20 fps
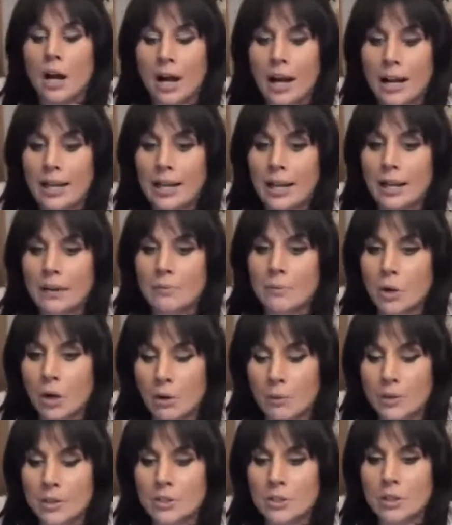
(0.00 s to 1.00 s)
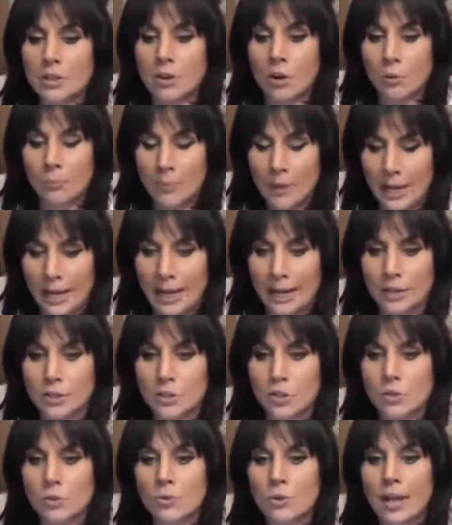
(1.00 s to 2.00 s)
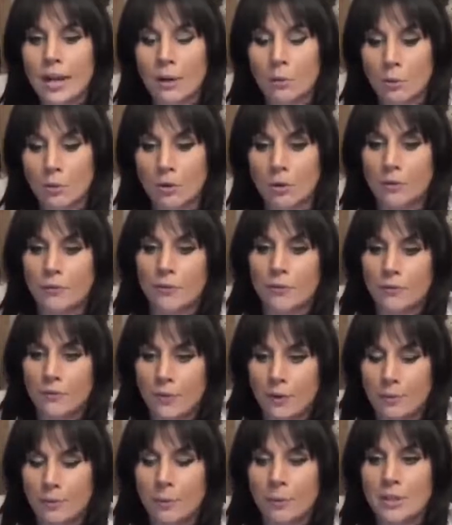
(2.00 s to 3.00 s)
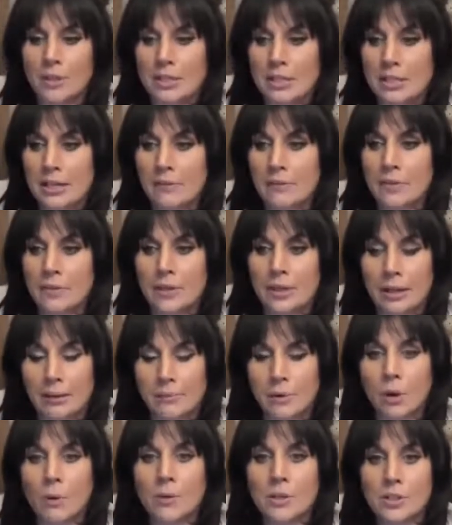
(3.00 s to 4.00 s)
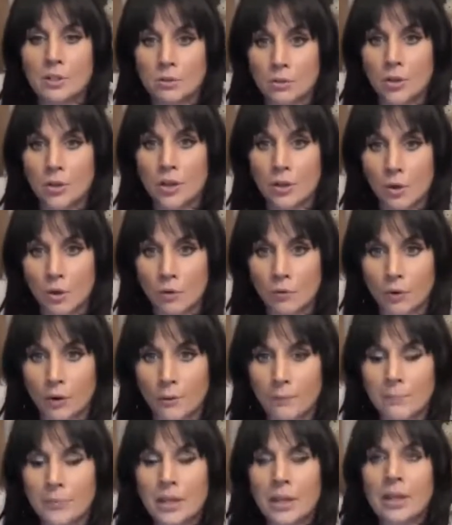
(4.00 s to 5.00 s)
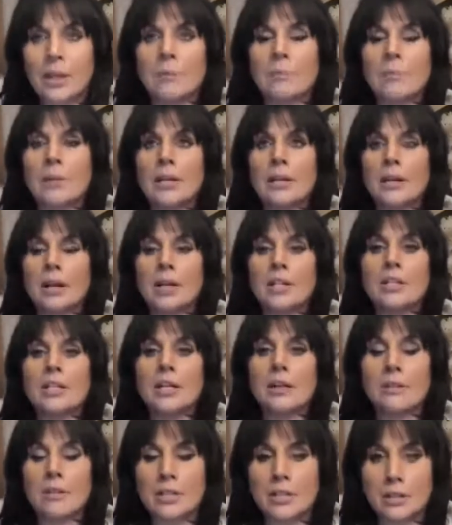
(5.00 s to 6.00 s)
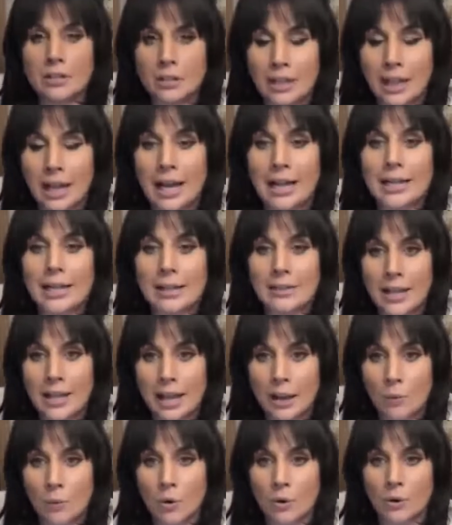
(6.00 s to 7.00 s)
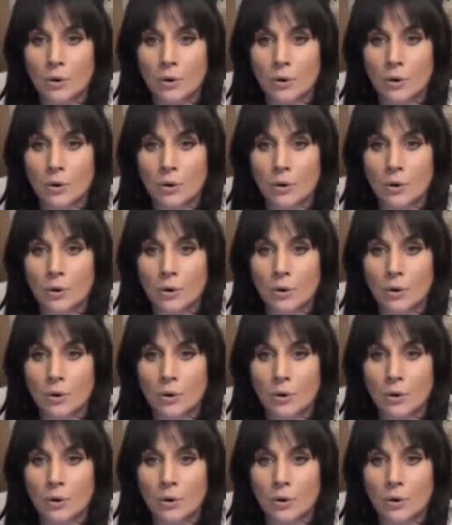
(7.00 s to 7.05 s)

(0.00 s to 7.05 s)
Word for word: I am going to go back to that word from February 7th and I'm going to look it over because there is a lot in that